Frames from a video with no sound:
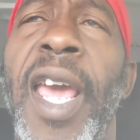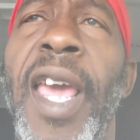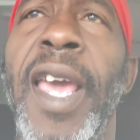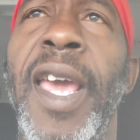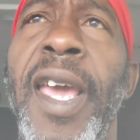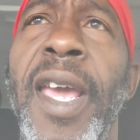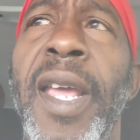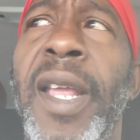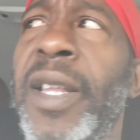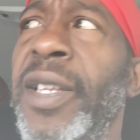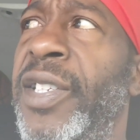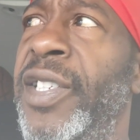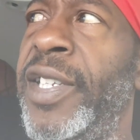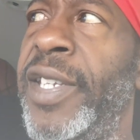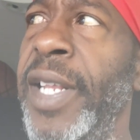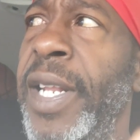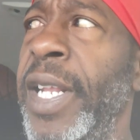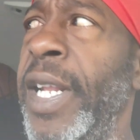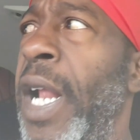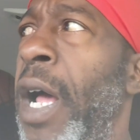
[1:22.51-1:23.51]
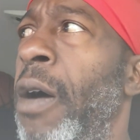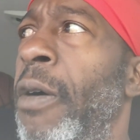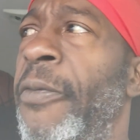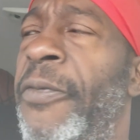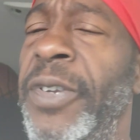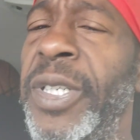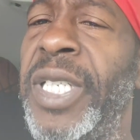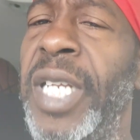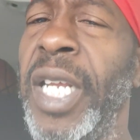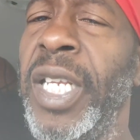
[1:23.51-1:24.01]
and sit it out
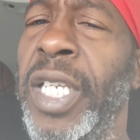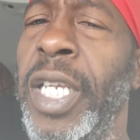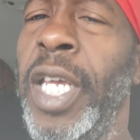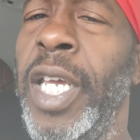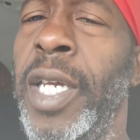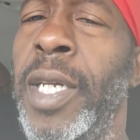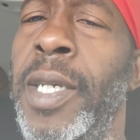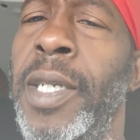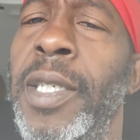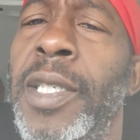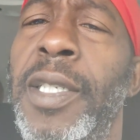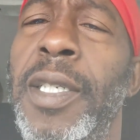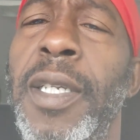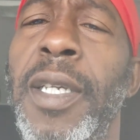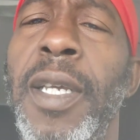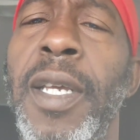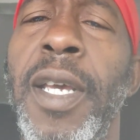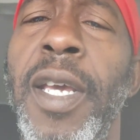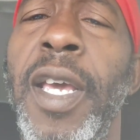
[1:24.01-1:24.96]
for ten years,